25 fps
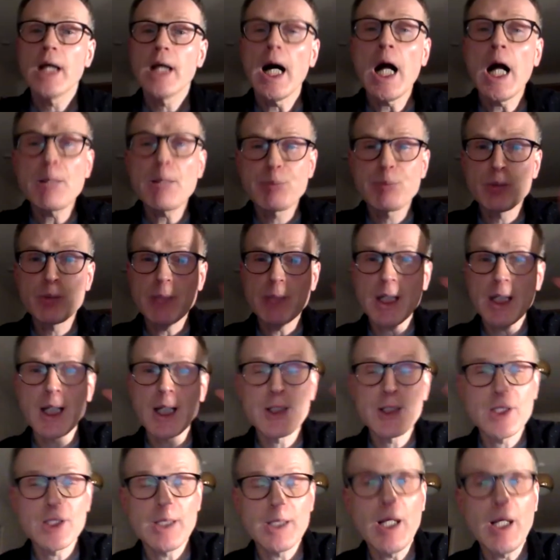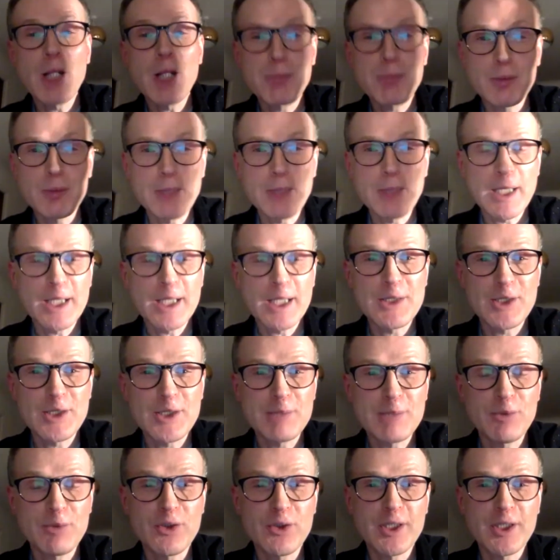I'll put my hand up. I'll put my hand
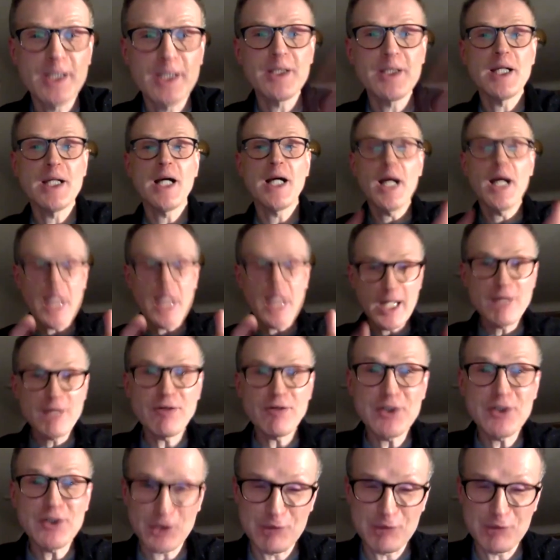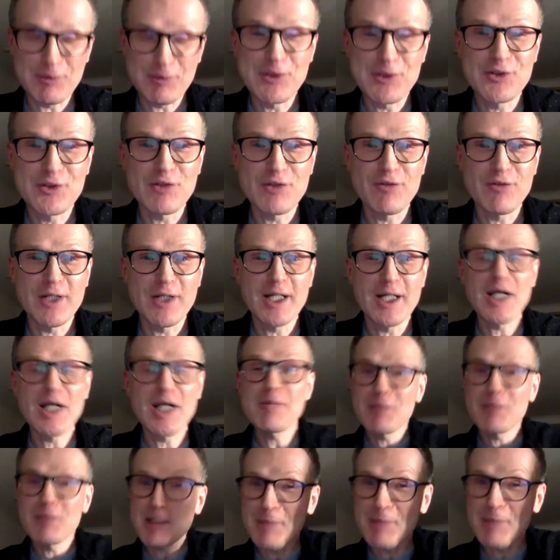up. Okay. I've had experience of that. I've
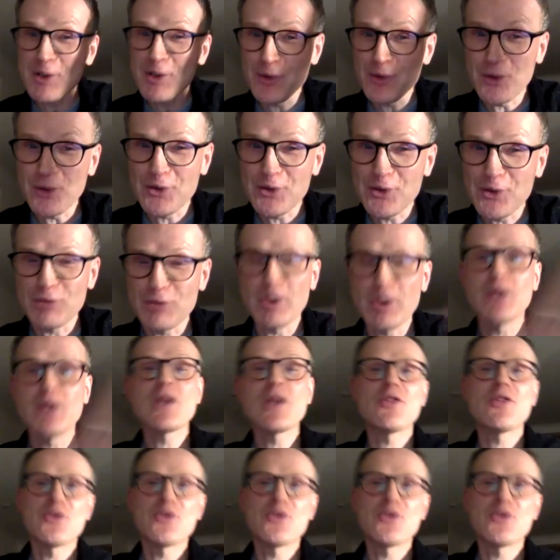been a bit naughty as well